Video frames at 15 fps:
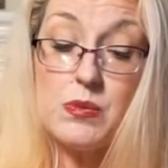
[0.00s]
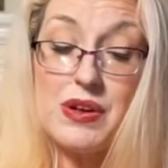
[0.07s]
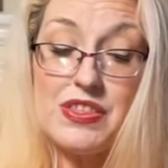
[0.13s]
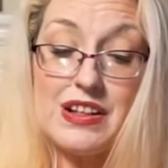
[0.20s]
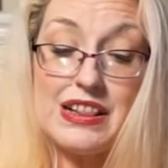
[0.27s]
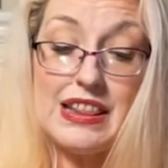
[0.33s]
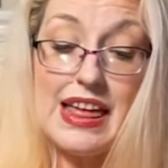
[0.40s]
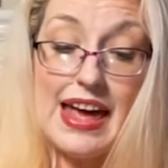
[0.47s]
with
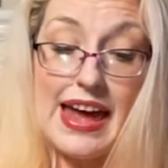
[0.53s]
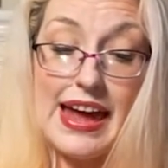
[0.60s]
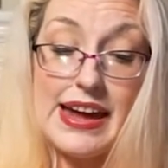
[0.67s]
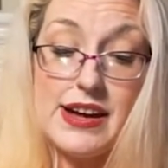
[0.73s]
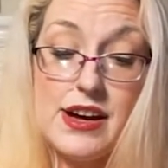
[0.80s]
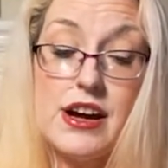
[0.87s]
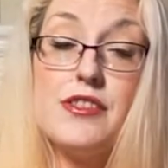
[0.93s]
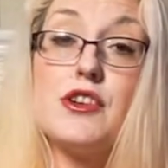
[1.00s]

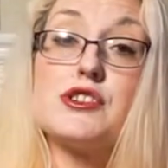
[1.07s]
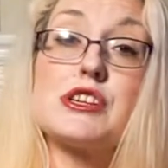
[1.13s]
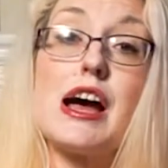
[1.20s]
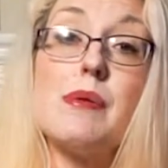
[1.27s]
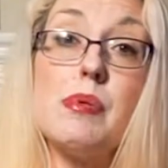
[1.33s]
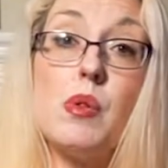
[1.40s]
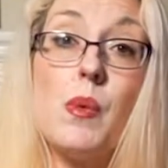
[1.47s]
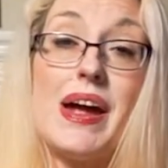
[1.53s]
clay, there's a
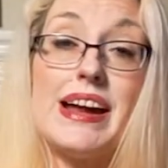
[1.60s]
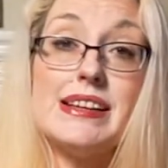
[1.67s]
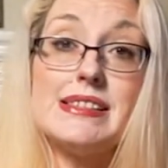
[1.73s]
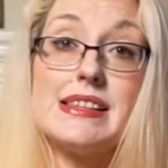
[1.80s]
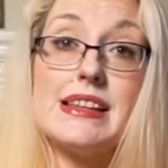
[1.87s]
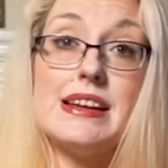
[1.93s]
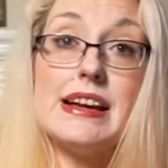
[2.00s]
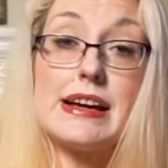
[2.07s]
couple ways
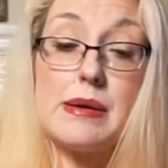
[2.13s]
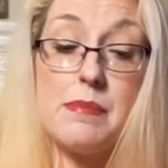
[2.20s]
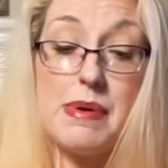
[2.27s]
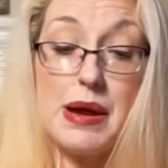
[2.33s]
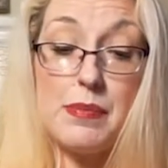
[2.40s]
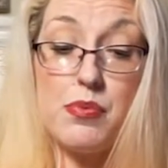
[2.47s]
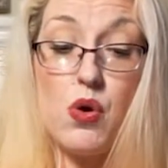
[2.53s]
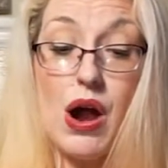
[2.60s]
that it can
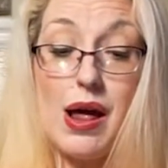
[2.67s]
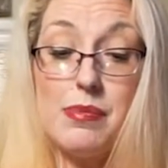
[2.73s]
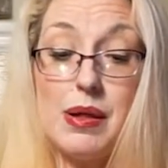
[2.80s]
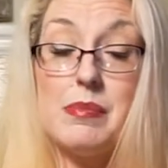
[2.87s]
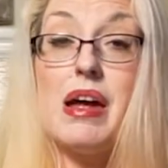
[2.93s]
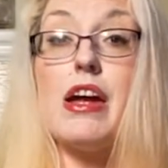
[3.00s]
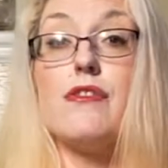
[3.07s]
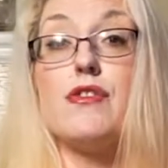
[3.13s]
be a
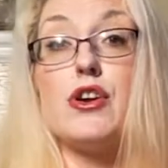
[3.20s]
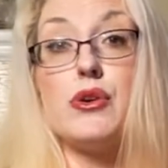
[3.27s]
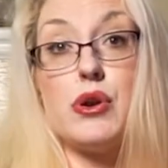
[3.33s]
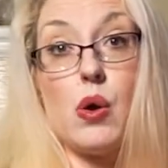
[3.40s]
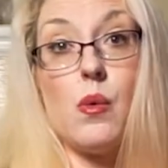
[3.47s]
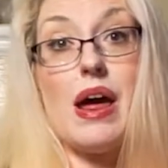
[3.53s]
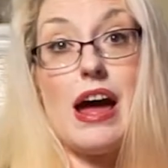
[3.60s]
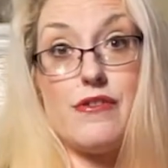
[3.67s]
problem if you
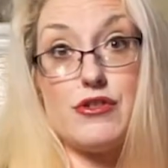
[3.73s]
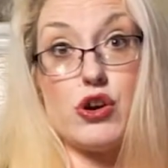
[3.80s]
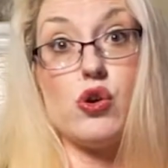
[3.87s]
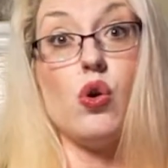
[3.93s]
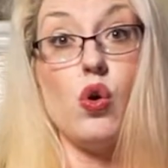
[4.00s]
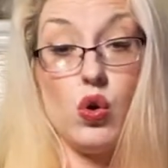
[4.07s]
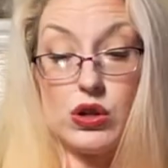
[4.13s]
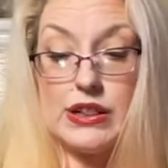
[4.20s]
don't have your
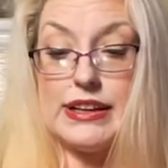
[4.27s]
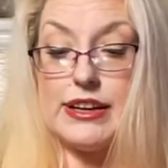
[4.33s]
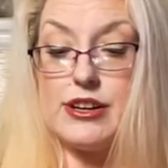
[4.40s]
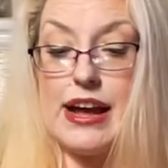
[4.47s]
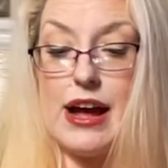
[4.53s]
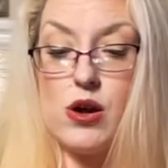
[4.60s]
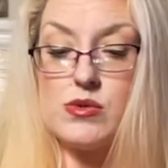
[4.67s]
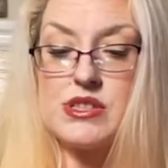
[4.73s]
hole cleared
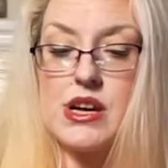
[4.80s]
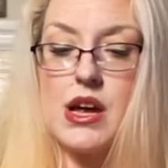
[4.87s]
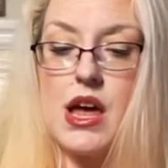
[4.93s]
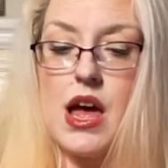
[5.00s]
out.